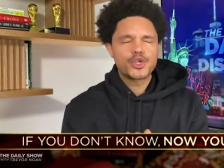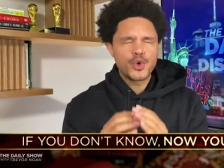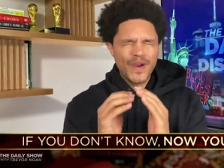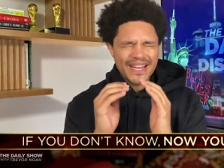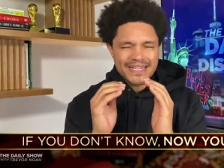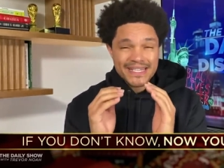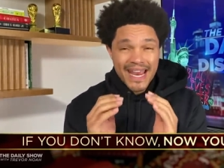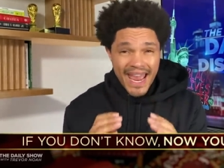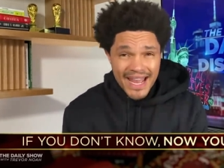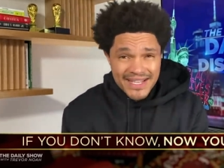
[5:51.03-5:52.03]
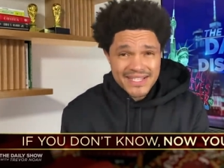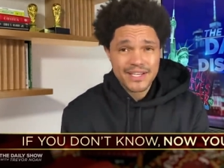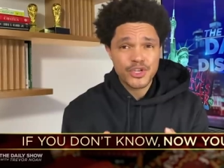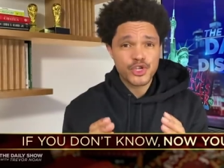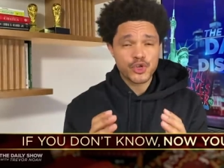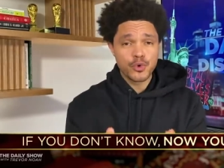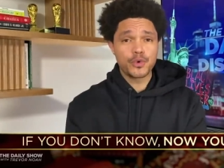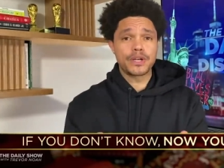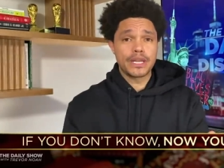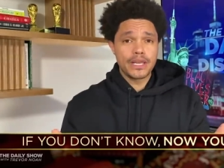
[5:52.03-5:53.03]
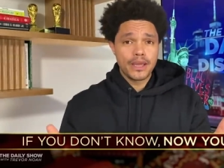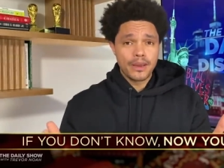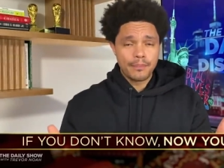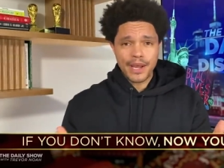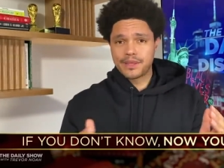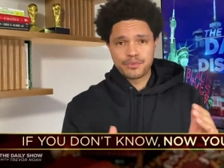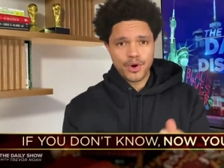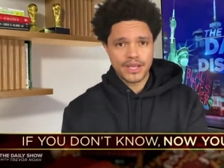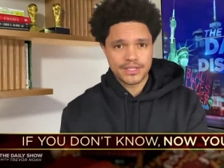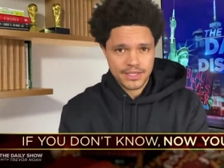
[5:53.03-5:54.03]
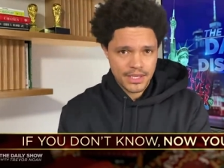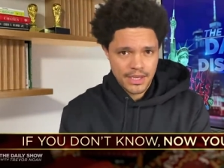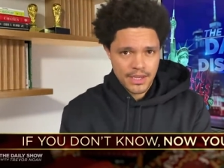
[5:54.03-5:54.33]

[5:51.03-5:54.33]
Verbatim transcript: to intense scrutiny by the press.